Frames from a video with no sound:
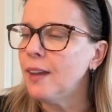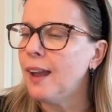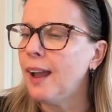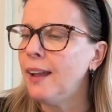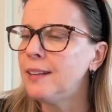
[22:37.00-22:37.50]

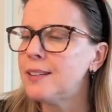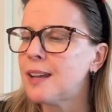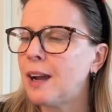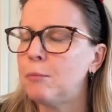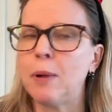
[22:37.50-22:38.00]
And
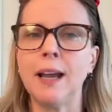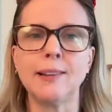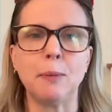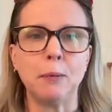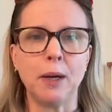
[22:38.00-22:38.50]
my
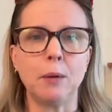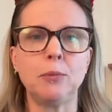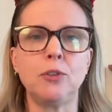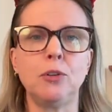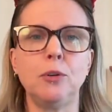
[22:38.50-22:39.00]
husband went
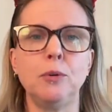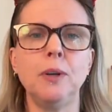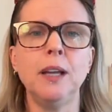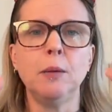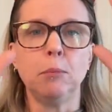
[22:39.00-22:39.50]
up to
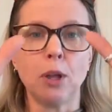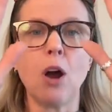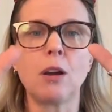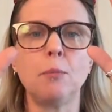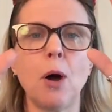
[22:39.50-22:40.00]

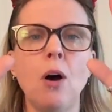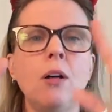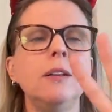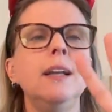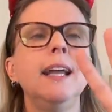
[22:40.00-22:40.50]
block a
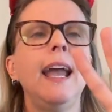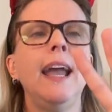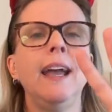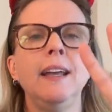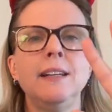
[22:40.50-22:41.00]
ball,
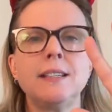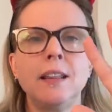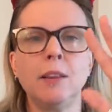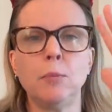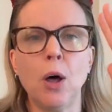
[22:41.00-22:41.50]
and
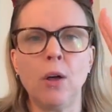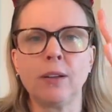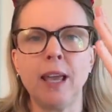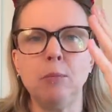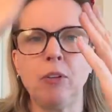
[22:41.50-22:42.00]
the ball
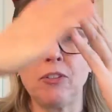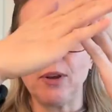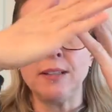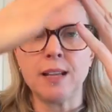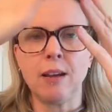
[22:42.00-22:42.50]
came
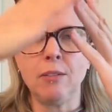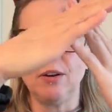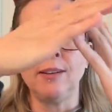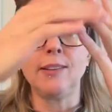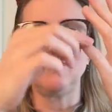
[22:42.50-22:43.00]
straight down
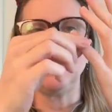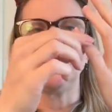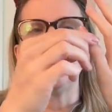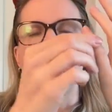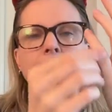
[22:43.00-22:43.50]
on his
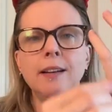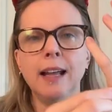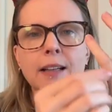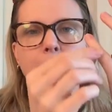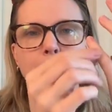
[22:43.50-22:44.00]
finger
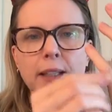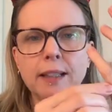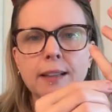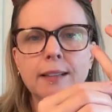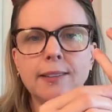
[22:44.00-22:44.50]
and
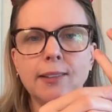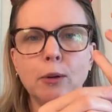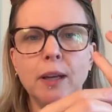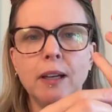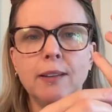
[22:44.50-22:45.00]
completely
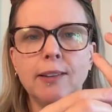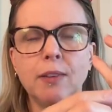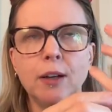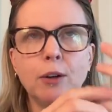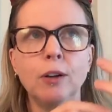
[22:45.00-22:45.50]
dislocated his
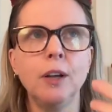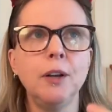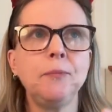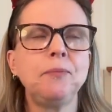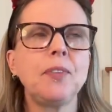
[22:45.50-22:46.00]
finger.
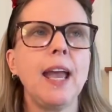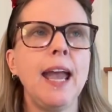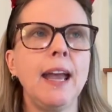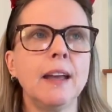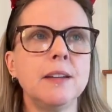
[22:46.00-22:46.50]

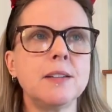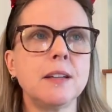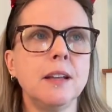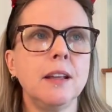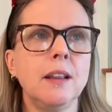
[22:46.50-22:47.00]
And
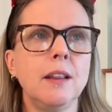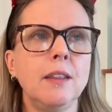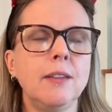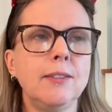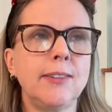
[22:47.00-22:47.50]

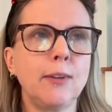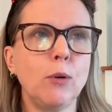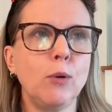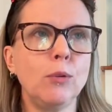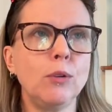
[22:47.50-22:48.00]

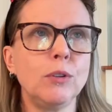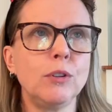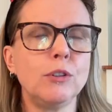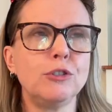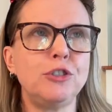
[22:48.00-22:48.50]
so
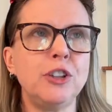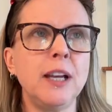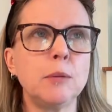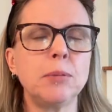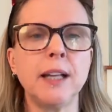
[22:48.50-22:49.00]
she
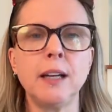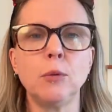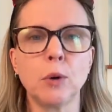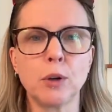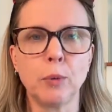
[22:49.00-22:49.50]
had plenty to
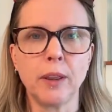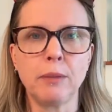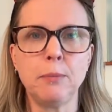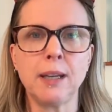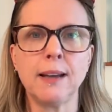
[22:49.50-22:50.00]
work with
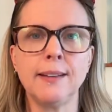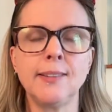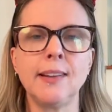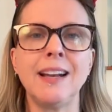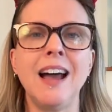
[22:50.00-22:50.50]

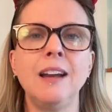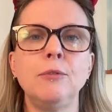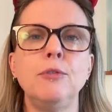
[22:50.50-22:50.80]
because it had